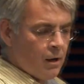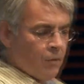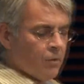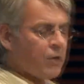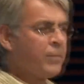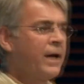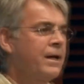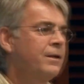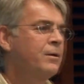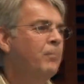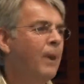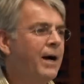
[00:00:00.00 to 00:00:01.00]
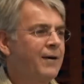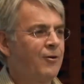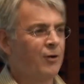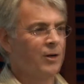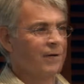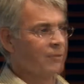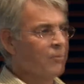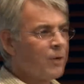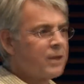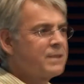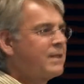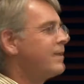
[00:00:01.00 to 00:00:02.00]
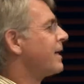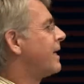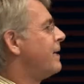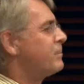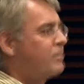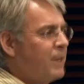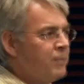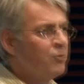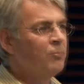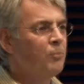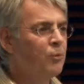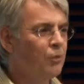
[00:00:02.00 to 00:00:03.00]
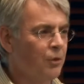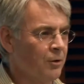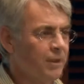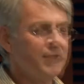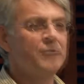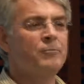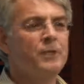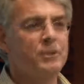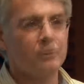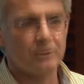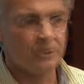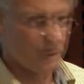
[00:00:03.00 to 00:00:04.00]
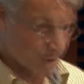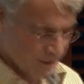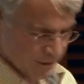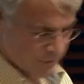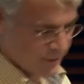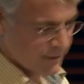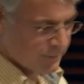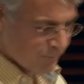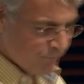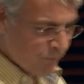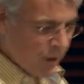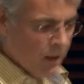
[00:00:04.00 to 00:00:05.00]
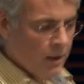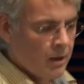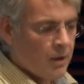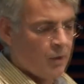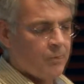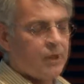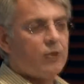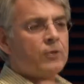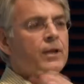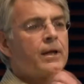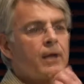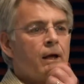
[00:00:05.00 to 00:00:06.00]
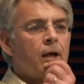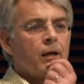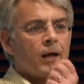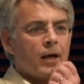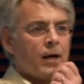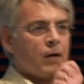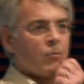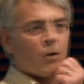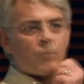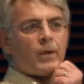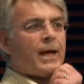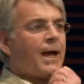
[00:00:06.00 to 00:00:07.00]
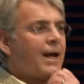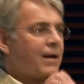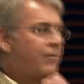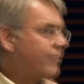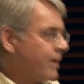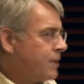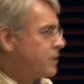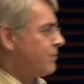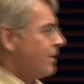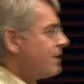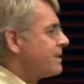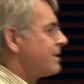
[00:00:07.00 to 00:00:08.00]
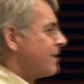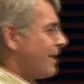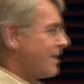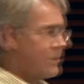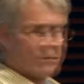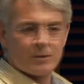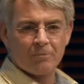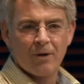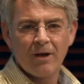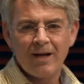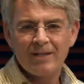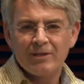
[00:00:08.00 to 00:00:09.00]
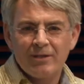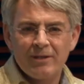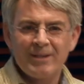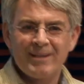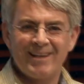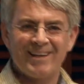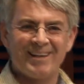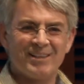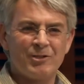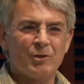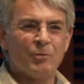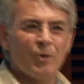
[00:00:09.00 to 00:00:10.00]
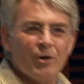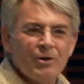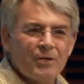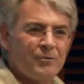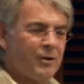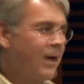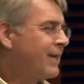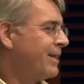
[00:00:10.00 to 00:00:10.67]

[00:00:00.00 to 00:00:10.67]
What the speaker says: What about at the micro level? What is it that keeps people poor, individuals, not countries? We know that what we have, each of us, to supply to the world, if you like,